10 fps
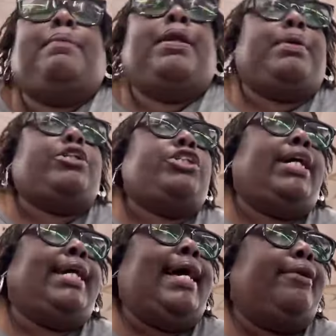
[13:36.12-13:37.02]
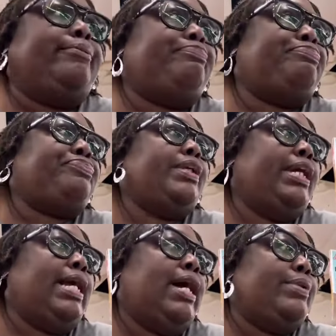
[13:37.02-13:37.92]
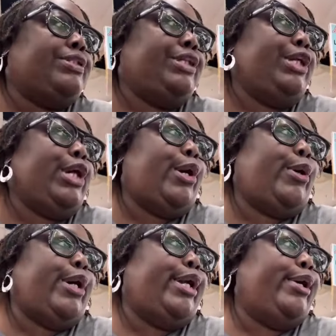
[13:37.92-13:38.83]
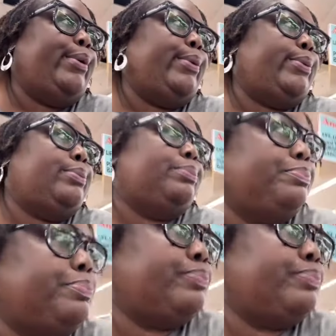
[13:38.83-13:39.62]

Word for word: I'm gonna check out and I will see y'all at home.